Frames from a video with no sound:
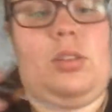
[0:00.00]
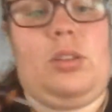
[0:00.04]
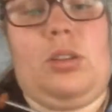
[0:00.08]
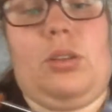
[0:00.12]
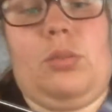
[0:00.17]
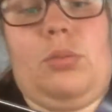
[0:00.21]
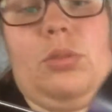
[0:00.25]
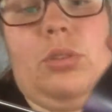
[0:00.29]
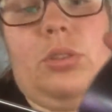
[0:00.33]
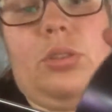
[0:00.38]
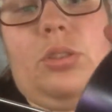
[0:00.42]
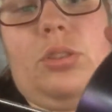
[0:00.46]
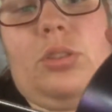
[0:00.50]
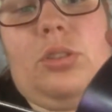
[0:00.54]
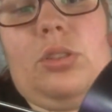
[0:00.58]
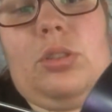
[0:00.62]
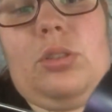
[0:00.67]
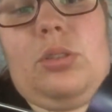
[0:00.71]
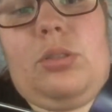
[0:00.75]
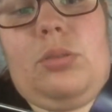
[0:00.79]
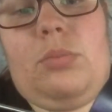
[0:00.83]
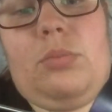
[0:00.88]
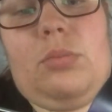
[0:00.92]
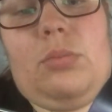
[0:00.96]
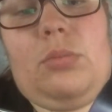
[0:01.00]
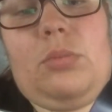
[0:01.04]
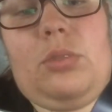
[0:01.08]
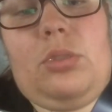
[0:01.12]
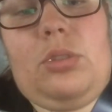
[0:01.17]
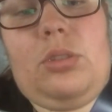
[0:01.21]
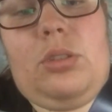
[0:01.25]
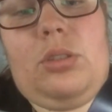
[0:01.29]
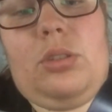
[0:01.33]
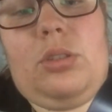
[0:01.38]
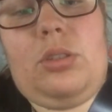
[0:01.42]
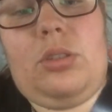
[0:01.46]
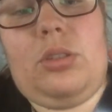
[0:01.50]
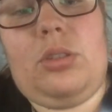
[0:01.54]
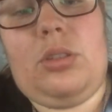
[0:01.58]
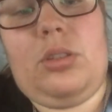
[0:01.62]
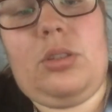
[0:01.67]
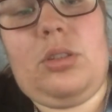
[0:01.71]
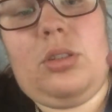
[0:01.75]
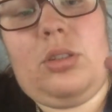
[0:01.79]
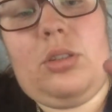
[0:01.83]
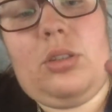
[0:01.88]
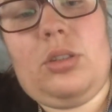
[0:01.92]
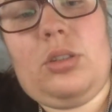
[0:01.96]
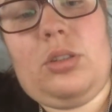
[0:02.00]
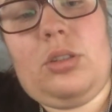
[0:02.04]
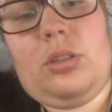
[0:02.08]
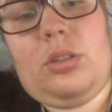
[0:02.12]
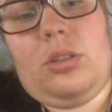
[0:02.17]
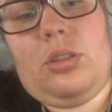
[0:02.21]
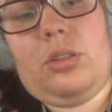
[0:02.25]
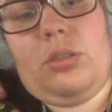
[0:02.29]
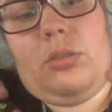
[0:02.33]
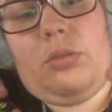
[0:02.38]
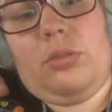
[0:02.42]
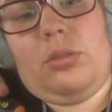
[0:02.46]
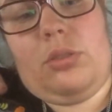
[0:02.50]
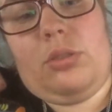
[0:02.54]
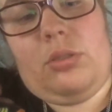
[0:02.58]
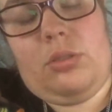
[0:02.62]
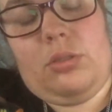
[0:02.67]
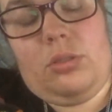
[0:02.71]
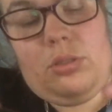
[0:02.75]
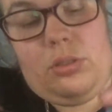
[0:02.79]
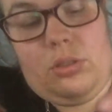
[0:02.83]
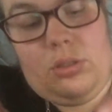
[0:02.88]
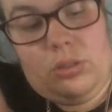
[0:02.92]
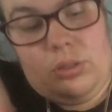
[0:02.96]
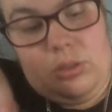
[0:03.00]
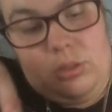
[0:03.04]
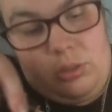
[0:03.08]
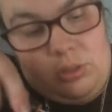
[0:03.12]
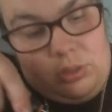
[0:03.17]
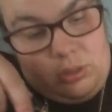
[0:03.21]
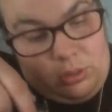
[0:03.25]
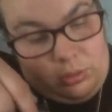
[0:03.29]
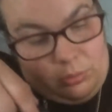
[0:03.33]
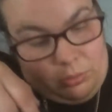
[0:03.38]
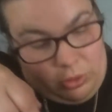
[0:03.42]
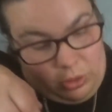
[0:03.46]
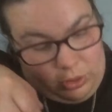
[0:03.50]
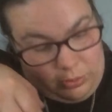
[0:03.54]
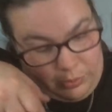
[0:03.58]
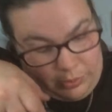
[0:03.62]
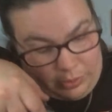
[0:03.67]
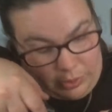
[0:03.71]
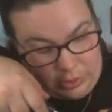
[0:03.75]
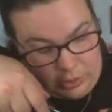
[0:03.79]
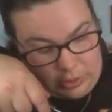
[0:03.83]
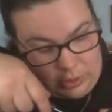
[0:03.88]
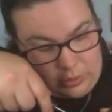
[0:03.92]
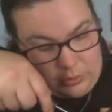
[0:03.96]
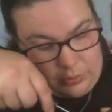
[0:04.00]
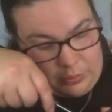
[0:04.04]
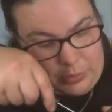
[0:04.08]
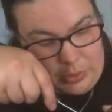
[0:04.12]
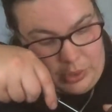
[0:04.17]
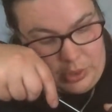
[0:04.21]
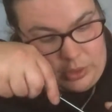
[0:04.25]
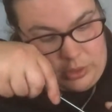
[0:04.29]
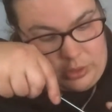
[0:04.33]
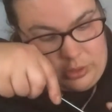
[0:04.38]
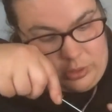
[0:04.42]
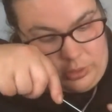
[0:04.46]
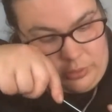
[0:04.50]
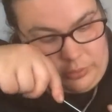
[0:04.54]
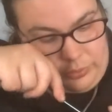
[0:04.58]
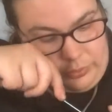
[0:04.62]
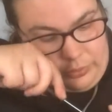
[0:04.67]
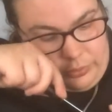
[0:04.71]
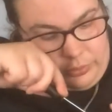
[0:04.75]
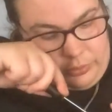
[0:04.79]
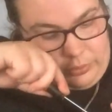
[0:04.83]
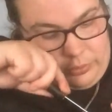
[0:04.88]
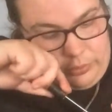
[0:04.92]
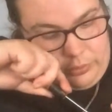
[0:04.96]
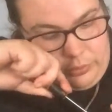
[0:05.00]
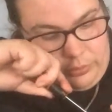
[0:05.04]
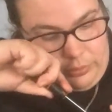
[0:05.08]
so I would assume it just, I'm hoping this is big enough.